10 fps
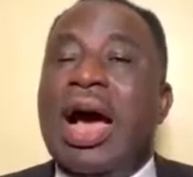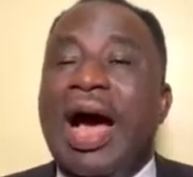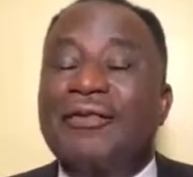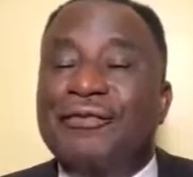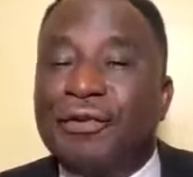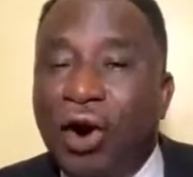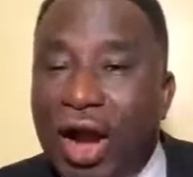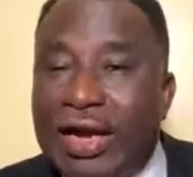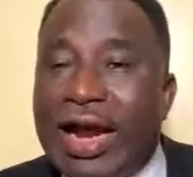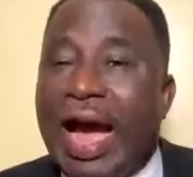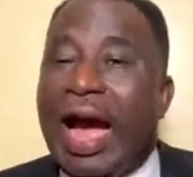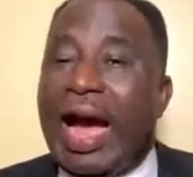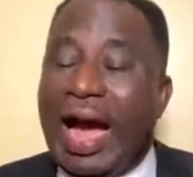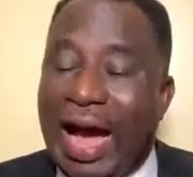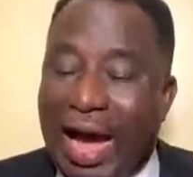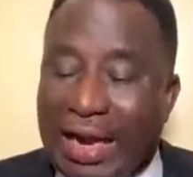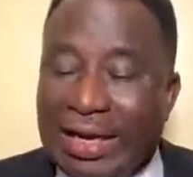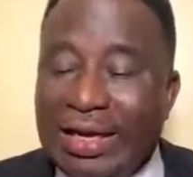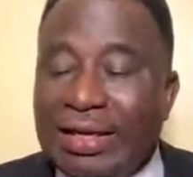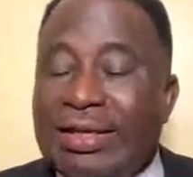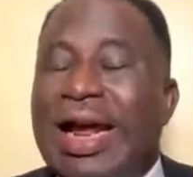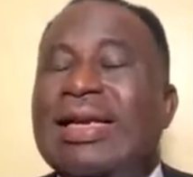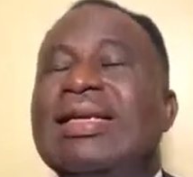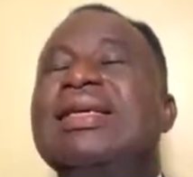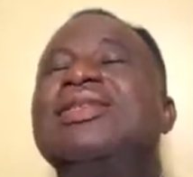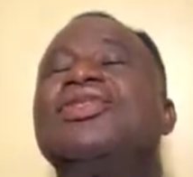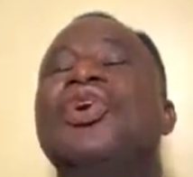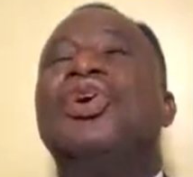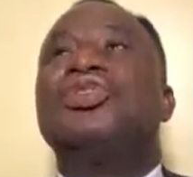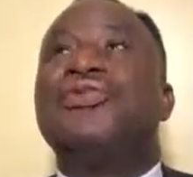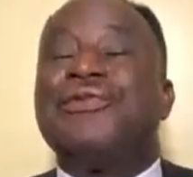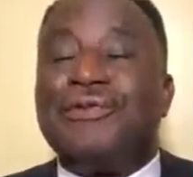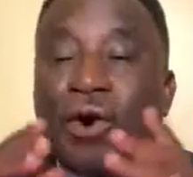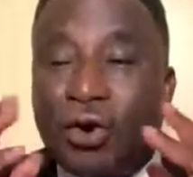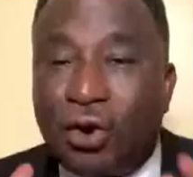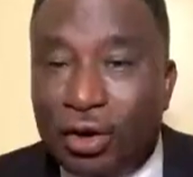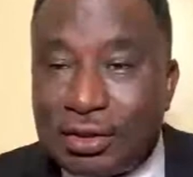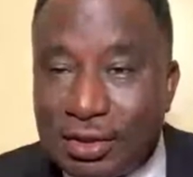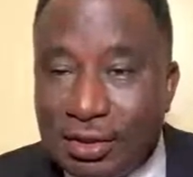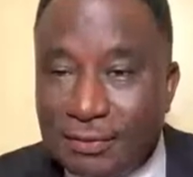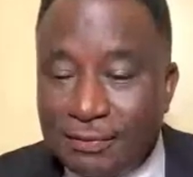Avoid a heart that is not focused.